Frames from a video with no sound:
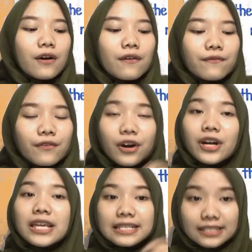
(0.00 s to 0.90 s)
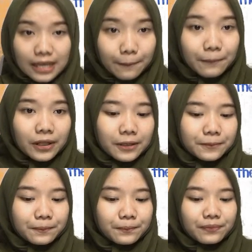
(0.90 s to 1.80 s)
For example,
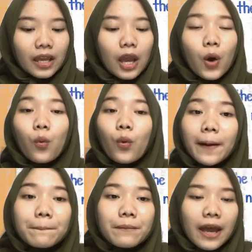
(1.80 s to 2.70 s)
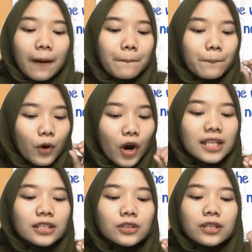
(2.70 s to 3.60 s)
when Ben
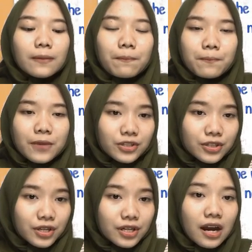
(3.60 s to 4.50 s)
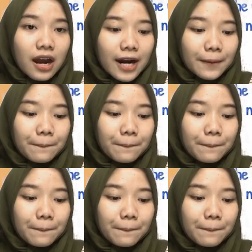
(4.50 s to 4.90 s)
points to the picture called